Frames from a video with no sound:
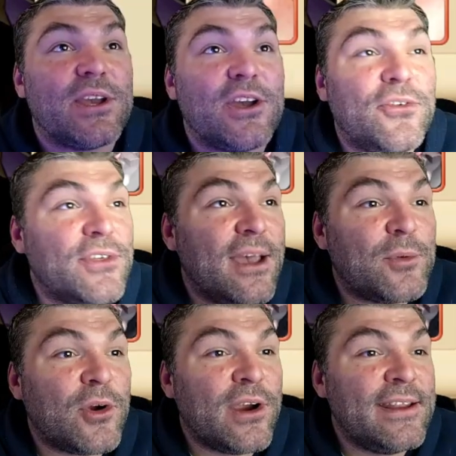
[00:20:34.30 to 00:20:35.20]
for the
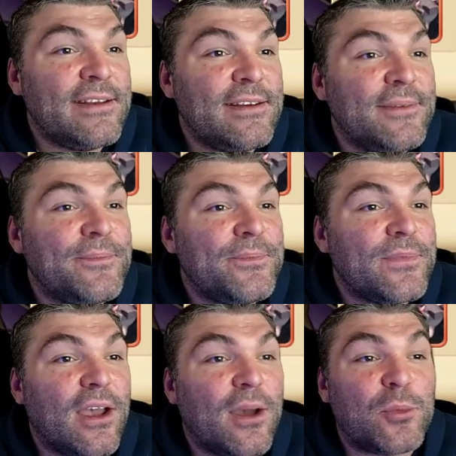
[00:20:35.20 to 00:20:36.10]
upgrade.
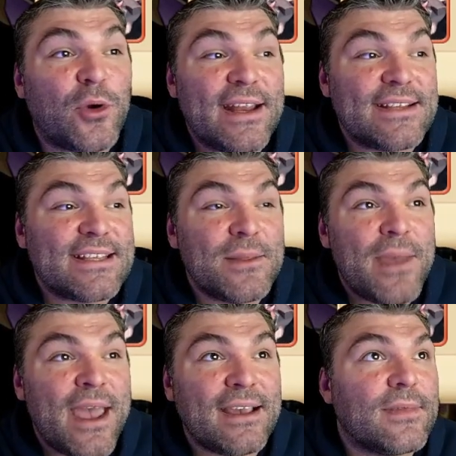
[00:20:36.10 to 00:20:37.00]
Upgrade it to the
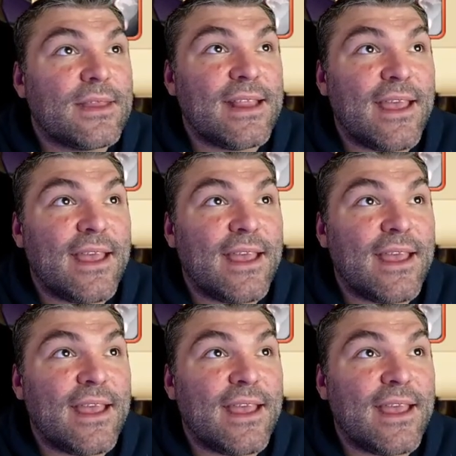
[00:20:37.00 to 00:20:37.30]
max, level